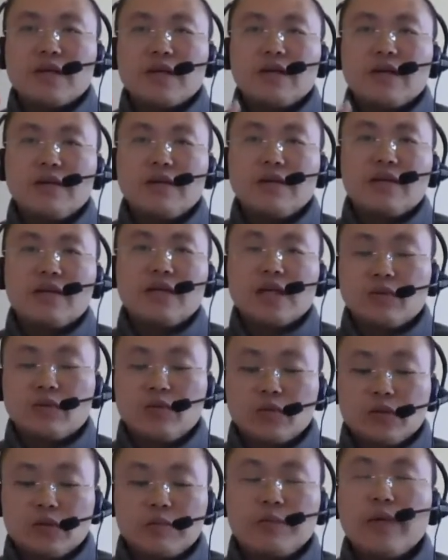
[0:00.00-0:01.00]
I think that
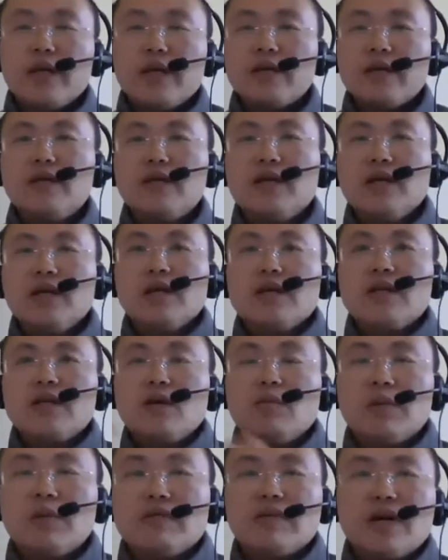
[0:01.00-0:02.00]
would make the
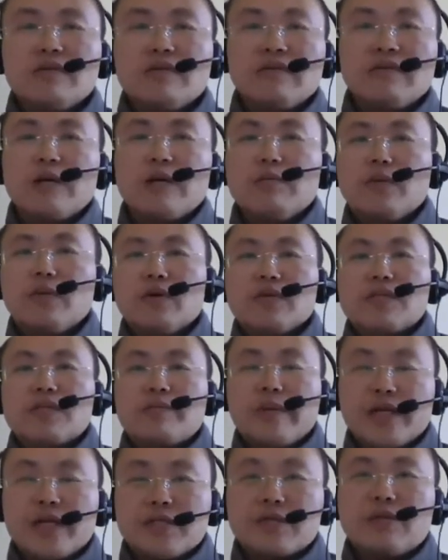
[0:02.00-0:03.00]
Open Wi-Fi more
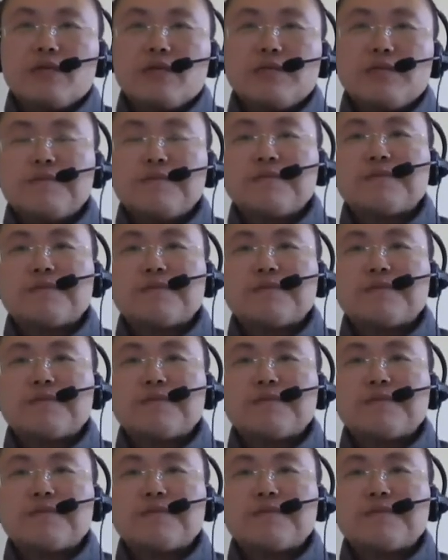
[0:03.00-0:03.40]
special.